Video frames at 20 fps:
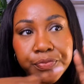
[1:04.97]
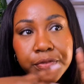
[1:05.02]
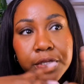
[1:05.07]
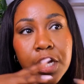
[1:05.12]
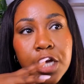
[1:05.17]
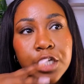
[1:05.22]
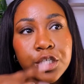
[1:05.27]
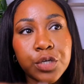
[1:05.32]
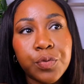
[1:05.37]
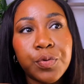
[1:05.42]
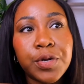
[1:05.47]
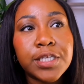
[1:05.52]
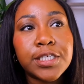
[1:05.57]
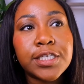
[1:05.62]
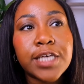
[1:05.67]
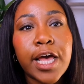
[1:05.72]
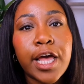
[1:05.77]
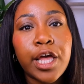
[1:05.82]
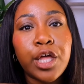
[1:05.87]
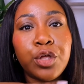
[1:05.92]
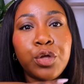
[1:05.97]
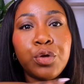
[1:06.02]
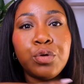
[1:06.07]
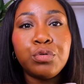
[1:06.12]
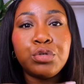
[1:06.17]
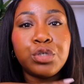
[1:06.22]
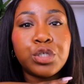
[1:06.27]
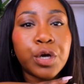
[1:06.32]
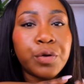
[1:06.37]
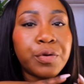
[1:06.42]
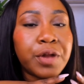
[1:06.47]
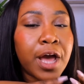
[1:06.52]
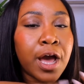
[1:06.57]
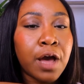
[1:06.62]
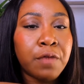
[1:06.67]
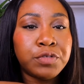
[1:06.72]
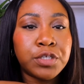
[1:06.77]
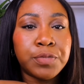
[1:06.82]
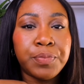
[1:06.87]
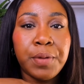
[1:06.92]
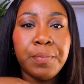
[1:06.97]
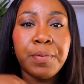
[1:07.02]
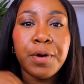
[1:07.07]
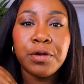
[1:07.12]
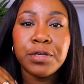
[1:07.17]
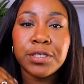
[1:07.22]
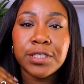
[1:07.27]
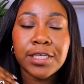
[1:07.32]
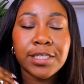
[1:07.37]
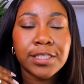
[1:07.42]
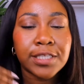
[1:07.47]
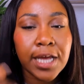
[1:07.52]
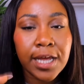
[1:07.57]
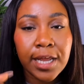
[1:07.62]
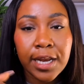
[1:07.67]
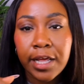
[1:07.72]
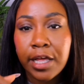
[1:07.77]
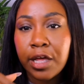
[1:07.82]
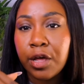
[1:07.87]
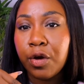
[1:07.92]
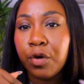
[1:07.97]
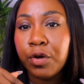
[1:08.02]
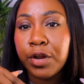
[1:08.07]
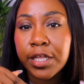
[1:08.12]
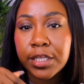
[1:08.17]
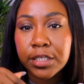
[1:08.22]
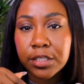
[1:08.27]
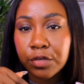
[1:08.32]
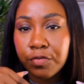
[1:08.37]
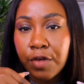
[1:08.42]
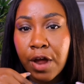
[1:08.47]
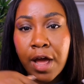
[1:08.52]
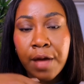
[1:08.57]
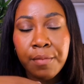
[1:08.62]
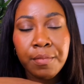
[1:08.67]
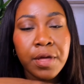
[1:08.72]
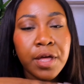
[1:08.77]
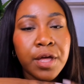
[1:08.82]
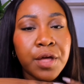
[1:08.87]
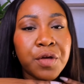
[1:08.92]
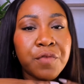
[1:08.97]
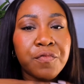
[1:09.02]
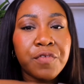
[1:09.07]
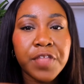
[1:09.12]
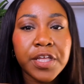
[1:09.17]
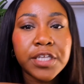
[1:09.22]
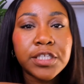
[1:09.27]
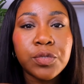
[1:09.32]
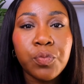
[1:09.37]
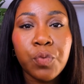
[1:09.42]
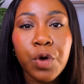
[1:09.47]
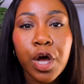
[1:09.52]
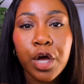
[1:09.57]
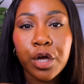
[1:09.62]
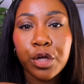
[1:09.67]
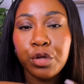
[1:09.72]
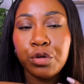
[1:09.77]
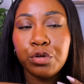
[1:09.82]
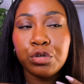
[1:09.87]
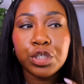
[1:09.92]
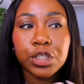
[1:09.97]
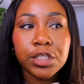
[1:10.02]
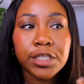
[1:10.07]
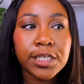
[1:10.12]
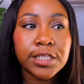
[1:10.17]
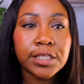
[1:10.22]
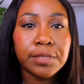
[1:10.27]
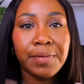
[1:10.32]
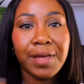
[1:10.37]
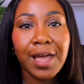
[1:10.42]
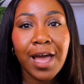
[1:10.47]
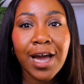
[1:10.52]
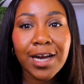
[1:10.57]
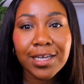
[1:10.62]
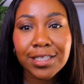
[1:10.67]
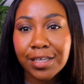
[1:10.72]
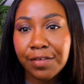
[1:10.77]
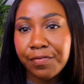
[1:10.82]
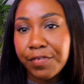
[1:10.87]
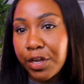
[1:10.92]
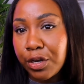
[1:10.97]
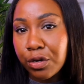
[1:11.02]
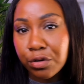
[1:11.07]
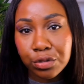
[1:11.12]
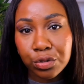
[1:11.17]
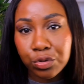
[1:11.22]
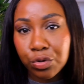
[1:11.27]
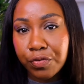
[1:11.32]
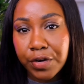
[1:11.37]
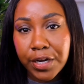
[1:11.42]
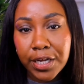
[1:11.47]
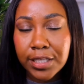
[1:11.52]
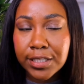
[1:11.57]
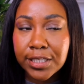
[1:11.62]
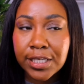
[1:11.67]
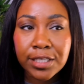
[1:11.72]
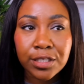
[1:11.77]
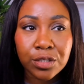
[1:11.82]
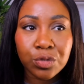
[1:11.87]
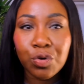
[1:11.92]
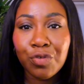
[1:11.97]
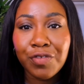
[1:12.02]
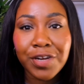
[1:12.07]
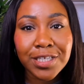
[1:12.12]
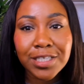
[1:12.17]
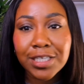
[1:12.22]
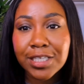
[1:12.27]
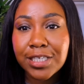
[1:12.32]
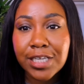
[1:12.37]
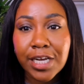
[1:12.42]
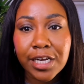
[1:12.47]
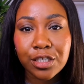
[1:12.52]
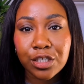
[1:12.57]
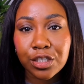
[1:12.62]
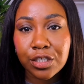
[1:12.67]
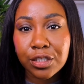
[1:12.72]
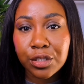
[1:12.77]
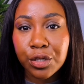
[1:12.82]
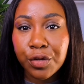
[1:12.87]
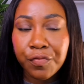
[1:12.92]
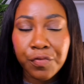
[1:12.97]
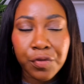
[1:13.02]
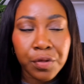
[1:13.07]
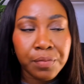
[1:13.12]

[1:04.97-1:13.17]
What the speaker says: I do want to say you don't have to be posting daily on Instagram for this to work. You just need to be active in your stories, and stories can take just a few